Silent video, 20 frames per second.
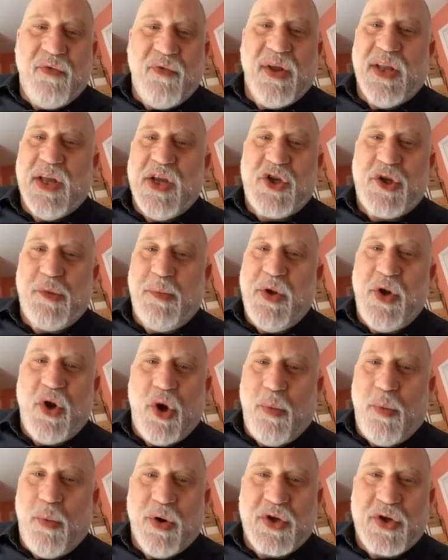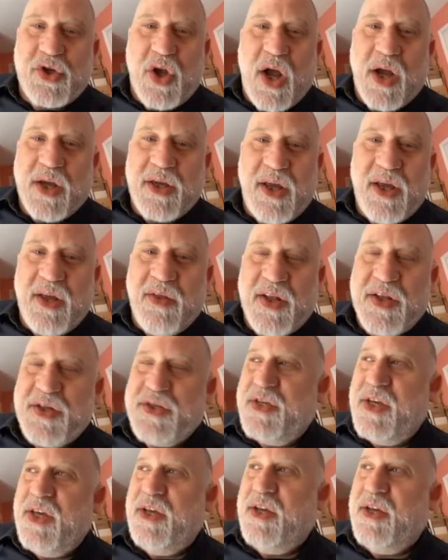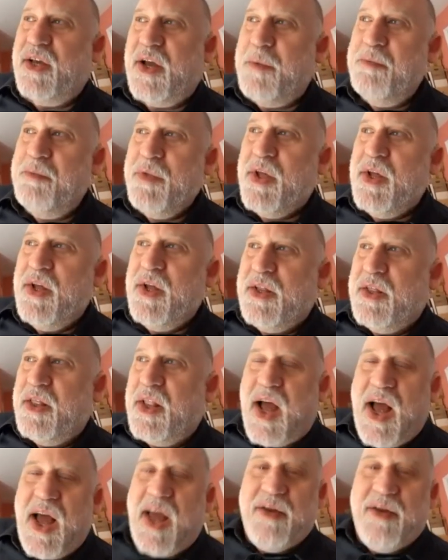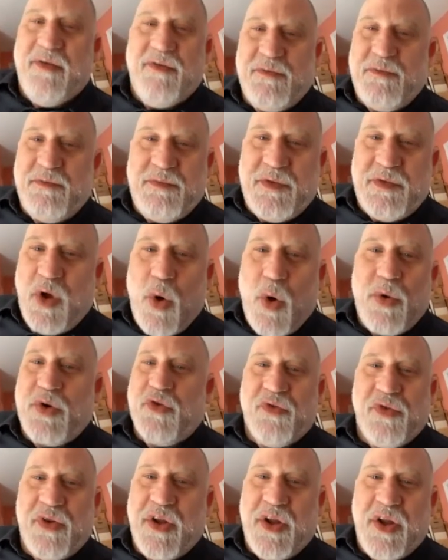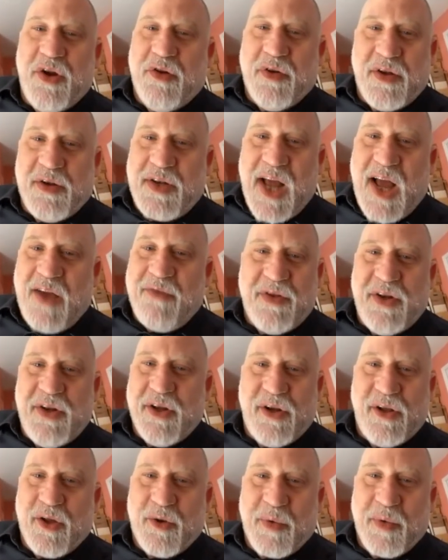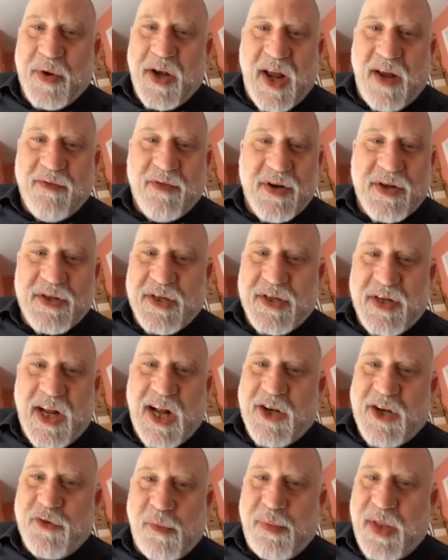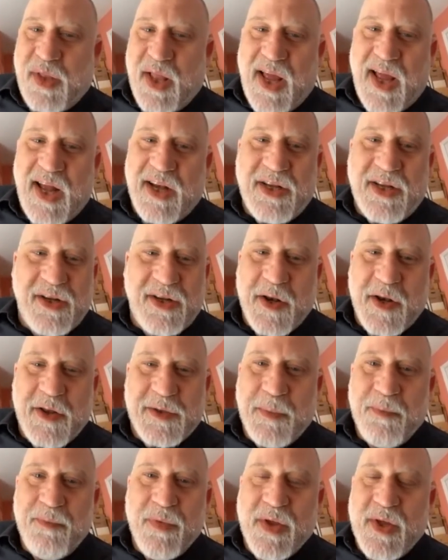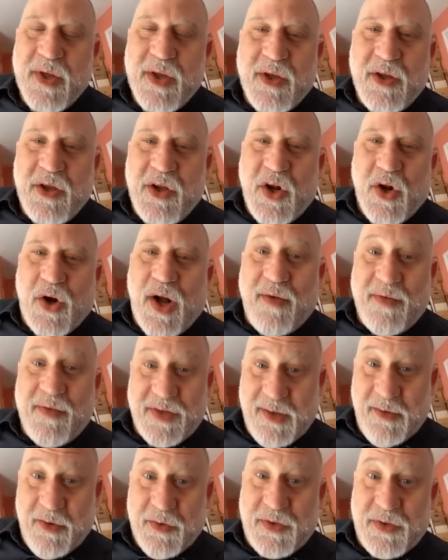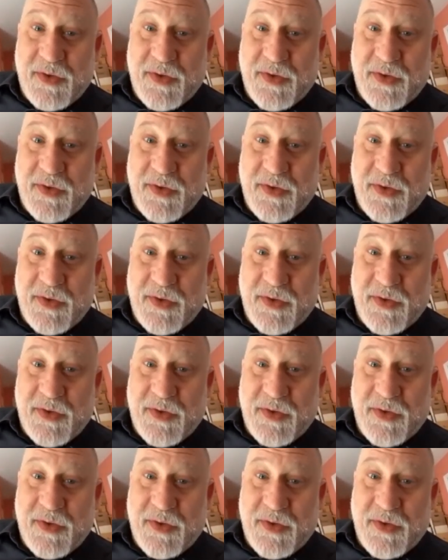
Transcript: really should be no more shocking than seeing a live oak tree or a daffodil or whatever. It's a natural plant, and it's, obviously you